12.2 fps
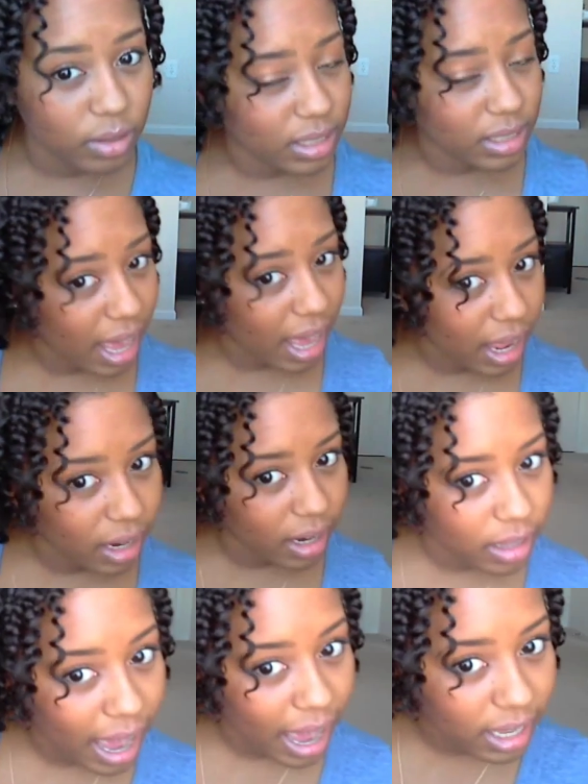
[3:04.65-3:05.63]
that,
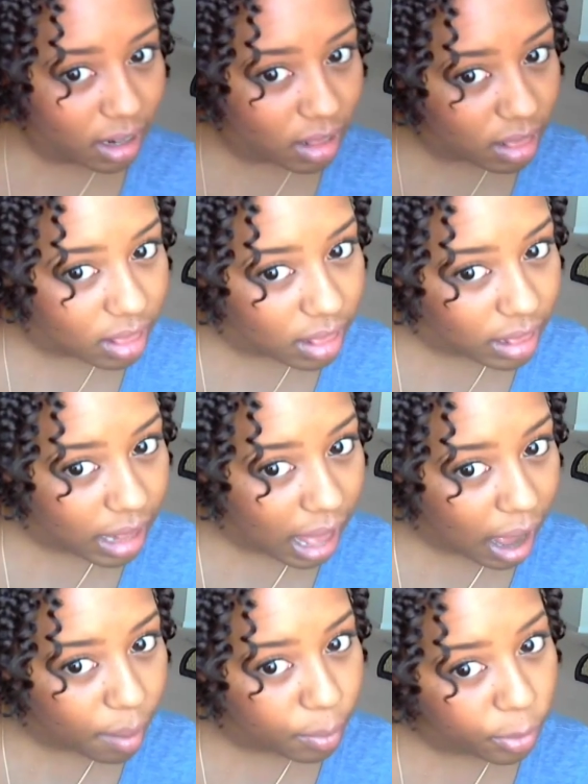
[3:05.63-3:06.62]
I get a
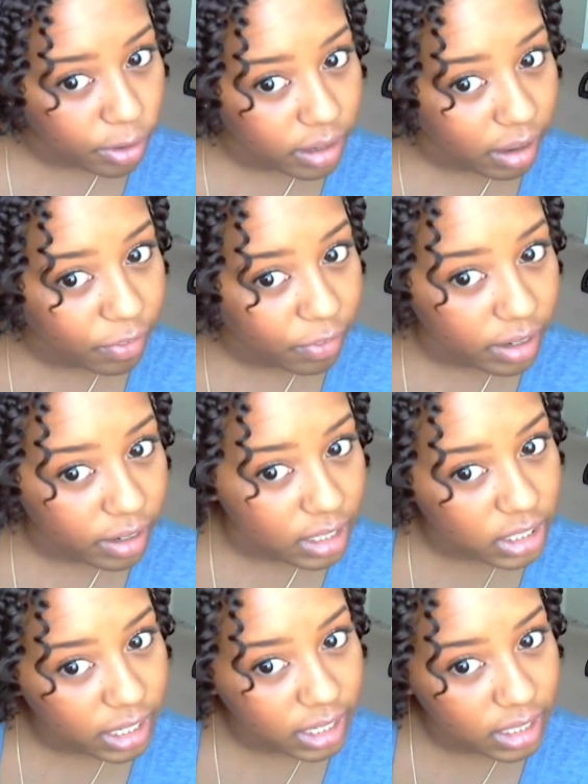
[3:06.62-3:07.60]
lot more
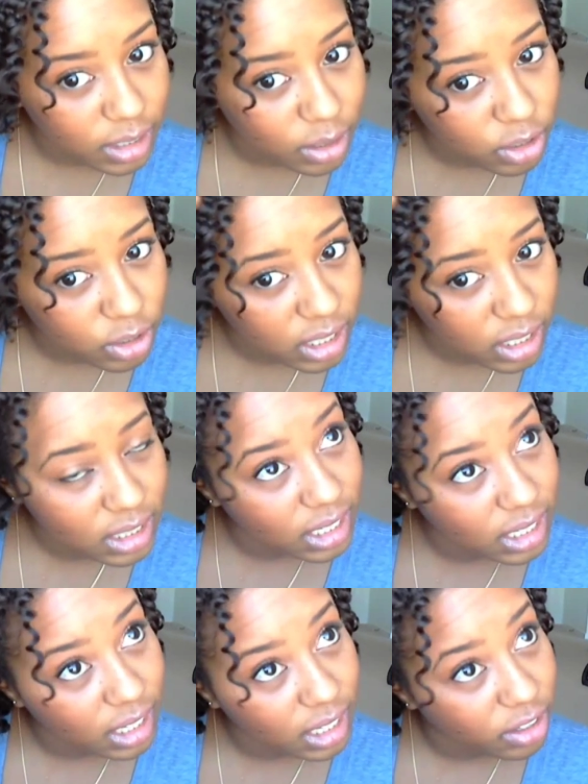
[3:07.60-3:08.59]
definition. So just
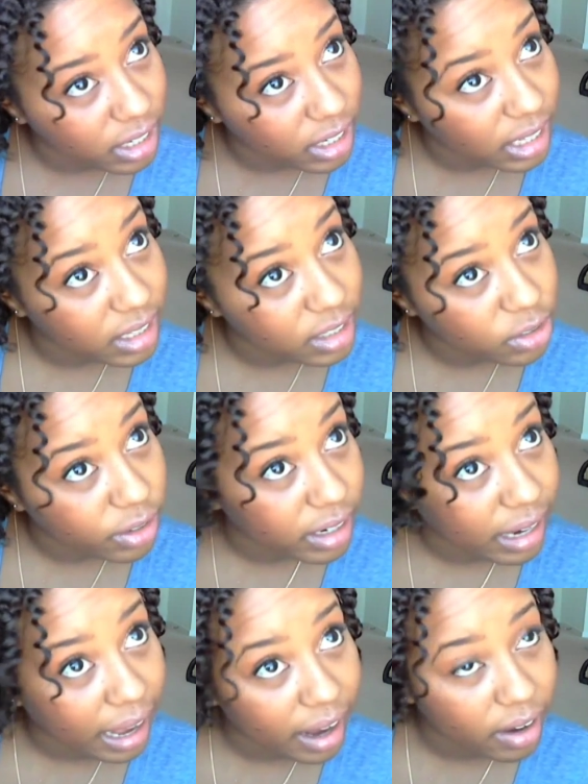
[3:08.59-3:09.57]
see, looking at this right
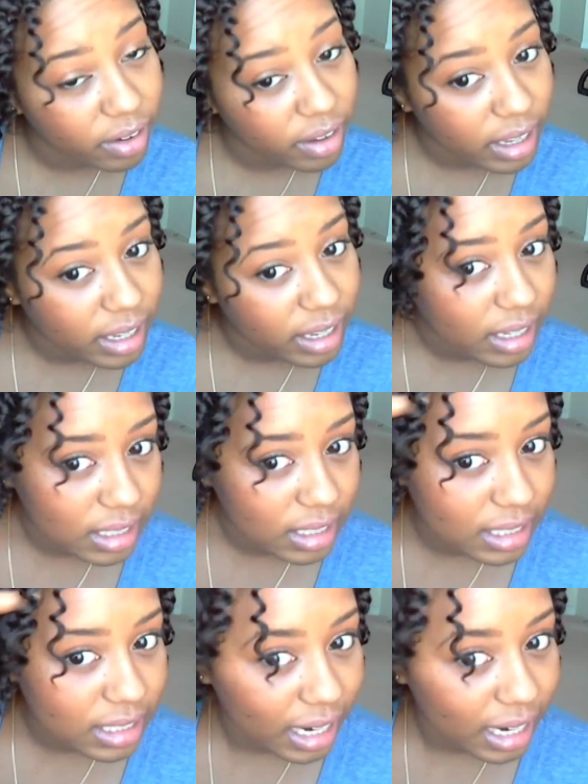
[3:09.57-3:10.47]
now, it's not